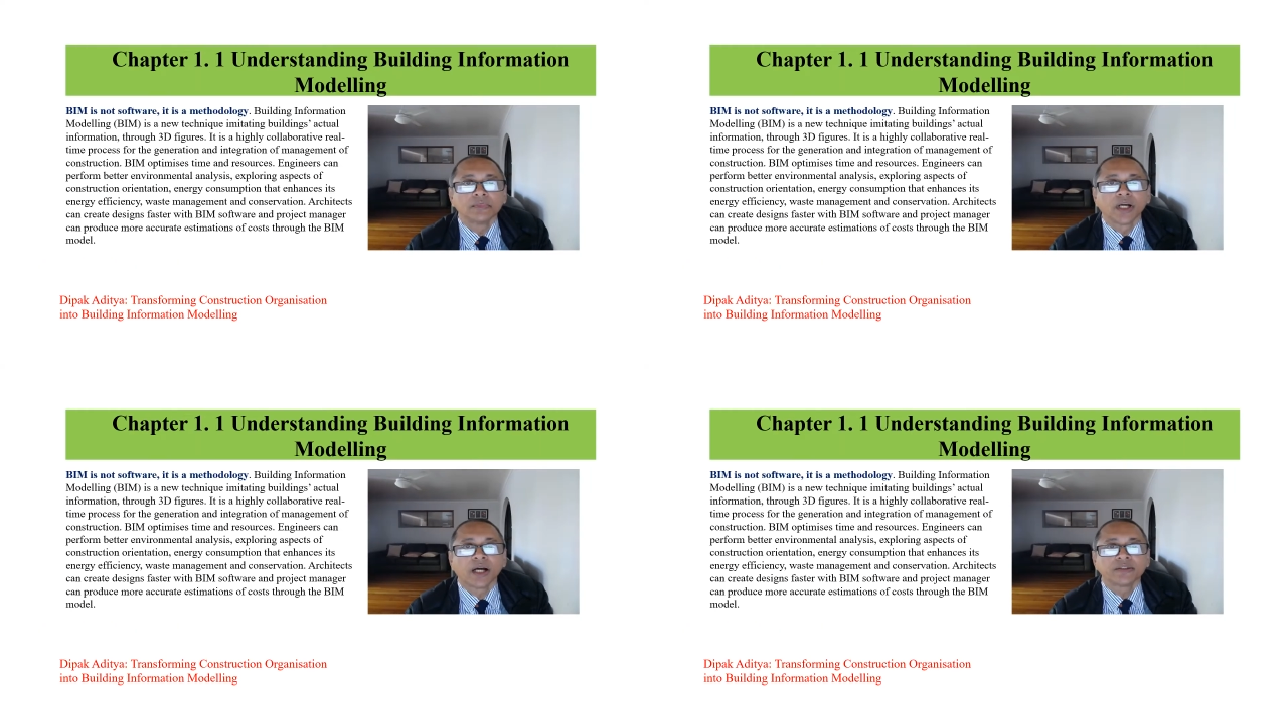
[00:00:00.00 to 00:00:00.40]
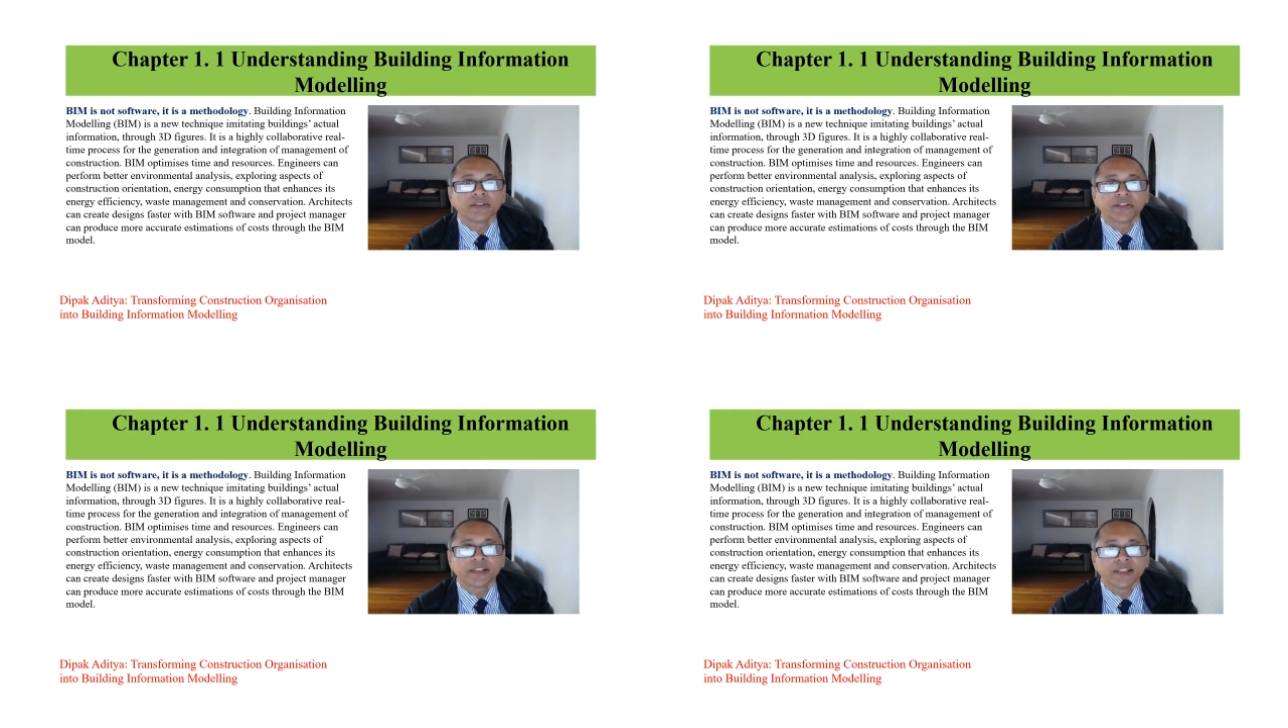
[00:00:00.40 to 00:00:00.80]

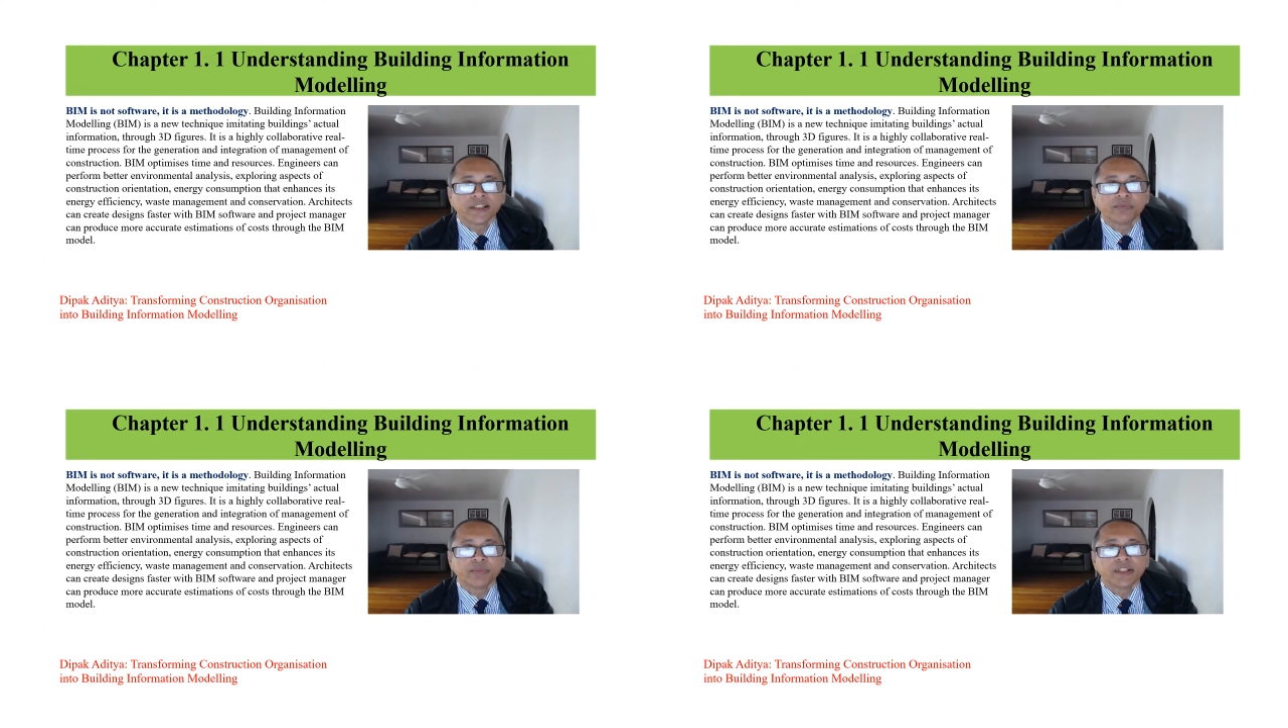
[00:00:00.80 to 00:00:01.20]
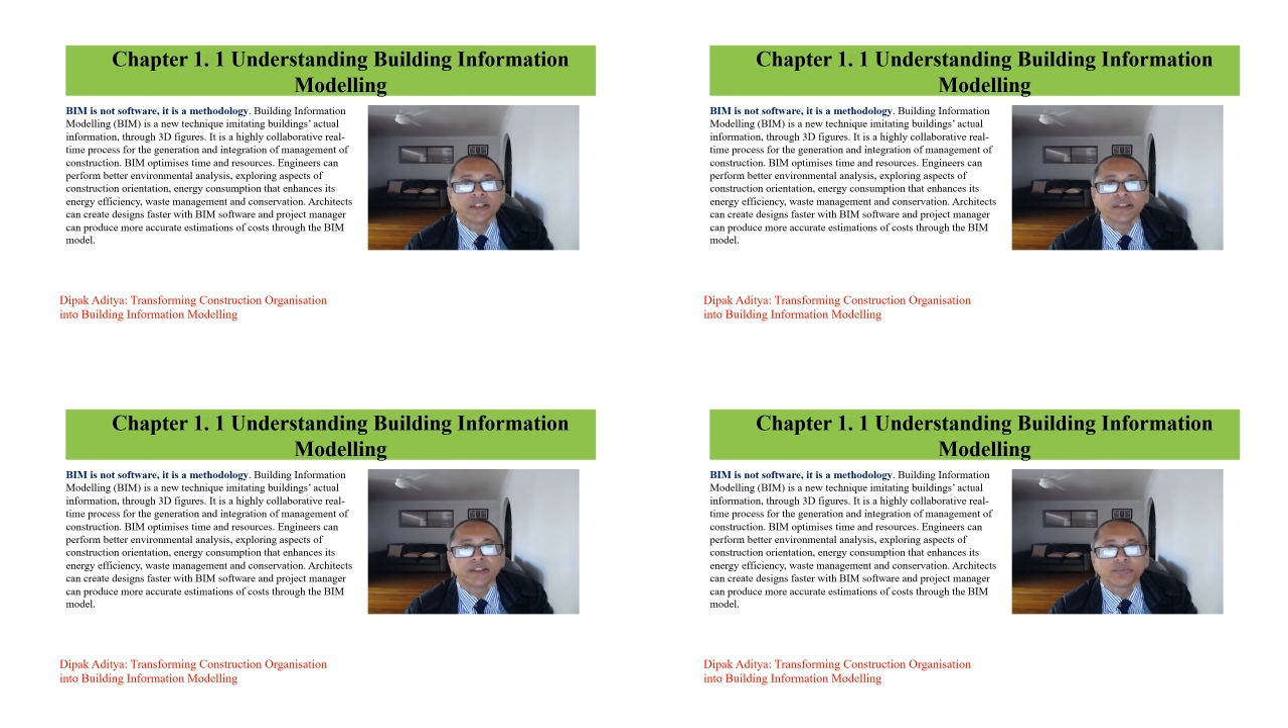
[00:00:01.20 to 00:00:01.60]
Understanding
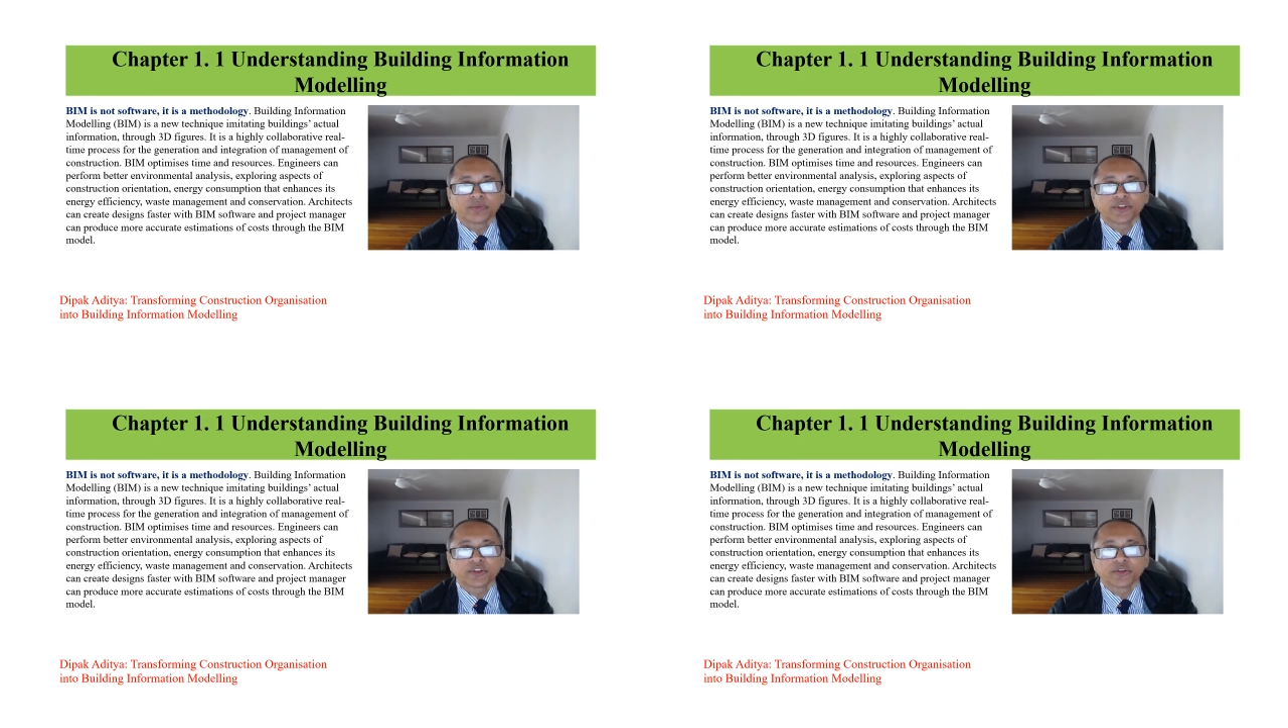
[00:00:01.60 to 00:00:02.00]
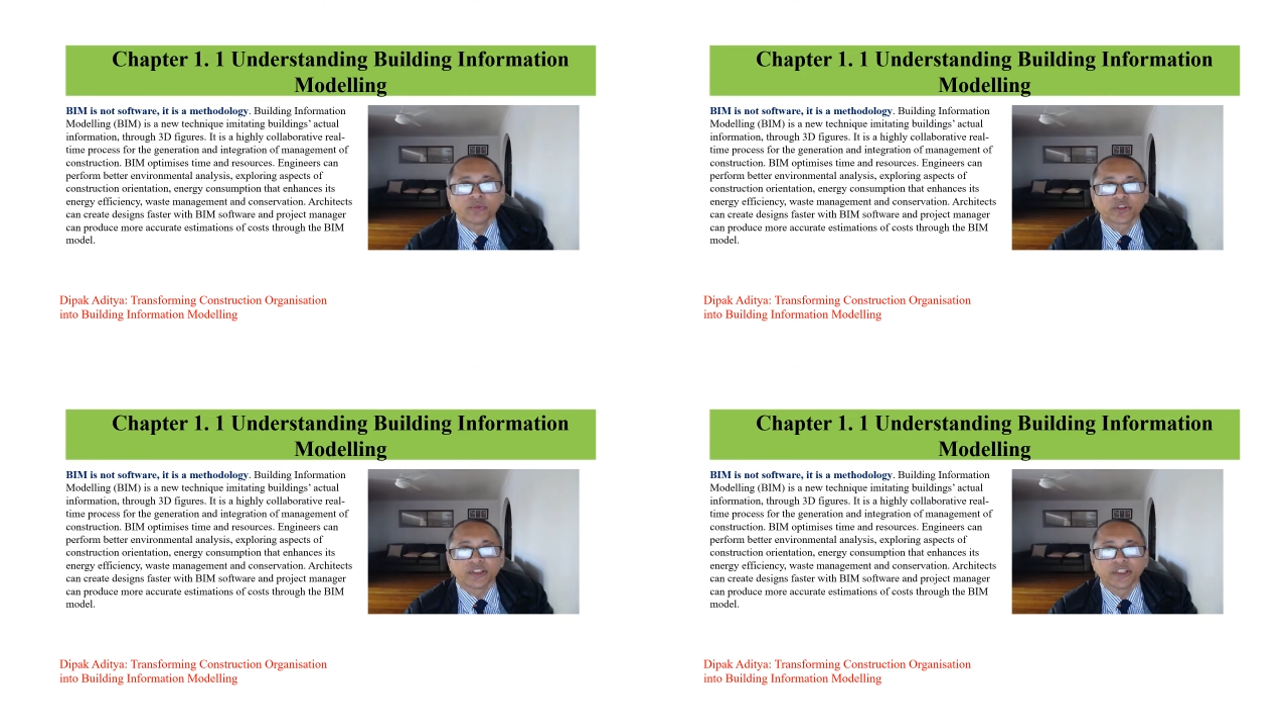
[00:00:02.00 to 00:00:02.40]
building information
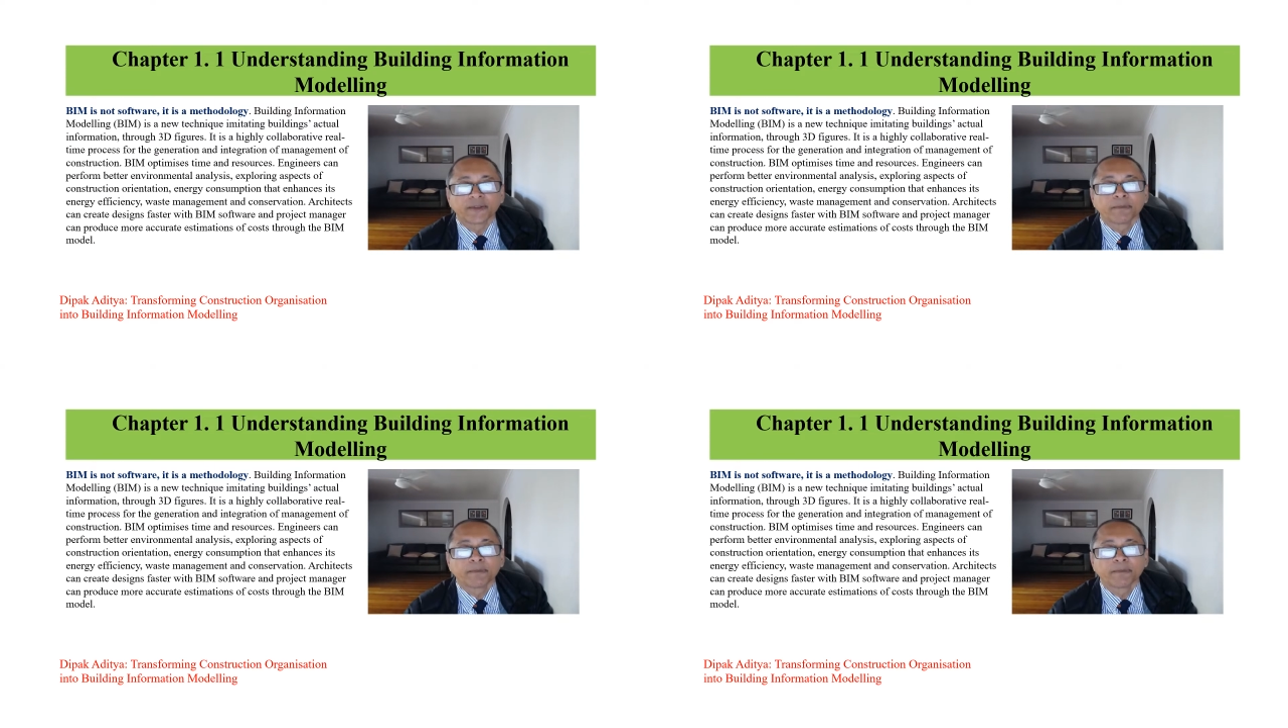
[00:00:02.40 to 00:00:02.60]
modeling.